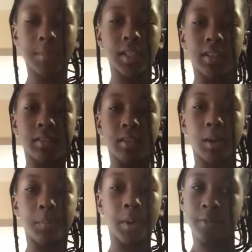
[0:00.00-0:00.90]
going to do a
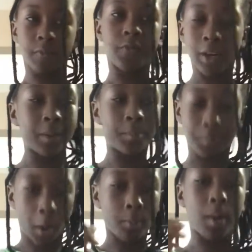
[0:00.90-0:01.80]

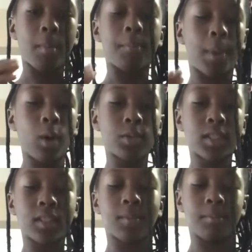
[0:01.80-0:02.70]
post.